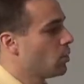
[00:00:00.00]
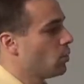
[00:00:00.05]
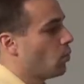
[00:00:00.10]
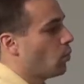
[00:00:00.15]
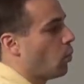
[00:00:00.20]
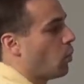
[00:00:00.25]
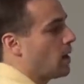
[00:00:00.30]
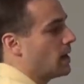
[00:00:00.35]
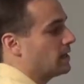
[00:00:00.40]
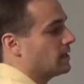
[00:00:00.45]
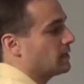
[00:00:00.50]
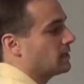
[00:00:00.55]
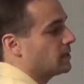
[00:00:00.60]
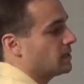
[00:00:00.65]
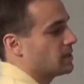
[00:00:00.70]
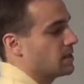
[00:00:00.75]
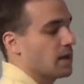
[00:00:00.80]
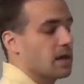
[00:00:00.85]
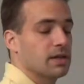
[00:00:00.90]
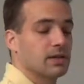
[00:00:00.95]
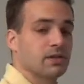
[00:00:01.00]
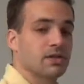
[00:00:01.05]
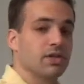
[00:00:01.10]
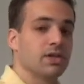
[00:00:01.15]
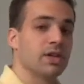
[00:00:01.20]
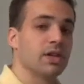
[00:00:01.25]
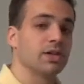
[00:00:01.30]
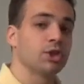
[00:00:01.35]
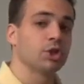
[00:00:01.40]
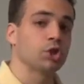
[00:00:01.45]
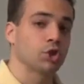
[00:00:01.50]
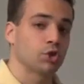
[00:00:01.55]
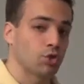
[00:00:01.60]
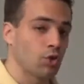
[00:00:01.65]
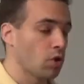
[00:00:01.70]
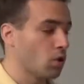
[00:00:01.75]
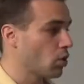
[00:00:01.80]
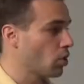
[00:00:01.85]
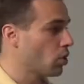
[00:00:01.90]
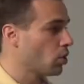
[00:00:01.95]
What does the
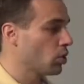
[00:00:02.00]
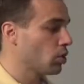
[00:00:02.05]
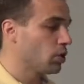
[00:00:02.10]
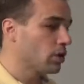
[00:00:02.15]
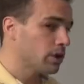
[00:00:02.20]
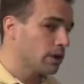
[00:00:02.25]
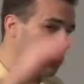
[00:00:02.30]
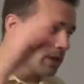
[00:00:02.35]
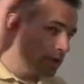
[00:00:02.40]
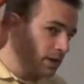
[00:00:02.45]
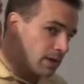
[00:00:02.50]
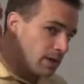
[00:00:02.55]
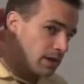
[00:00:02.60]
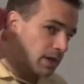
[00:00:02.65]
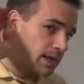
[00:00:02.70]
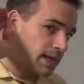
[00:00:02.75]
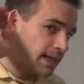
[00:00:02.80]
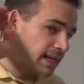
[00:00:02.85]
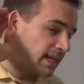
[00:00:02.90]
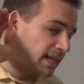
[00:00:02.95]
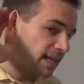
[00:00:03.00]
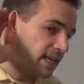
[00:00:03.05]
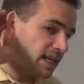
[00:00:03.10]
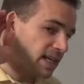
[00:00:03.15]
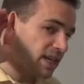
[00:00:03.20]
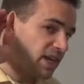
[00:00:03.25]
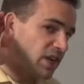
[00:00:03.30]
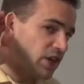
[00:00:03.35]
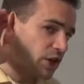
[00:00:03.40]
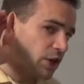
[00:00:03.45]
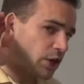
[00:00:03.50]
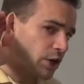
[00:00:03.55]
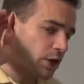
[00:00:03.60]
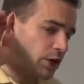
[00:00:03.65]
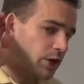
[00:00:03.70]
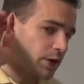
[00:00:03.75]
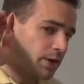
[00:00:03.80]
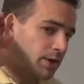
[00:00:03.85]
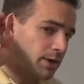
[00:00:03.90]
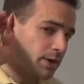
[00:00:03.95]
troll
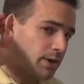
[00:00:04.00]
hear?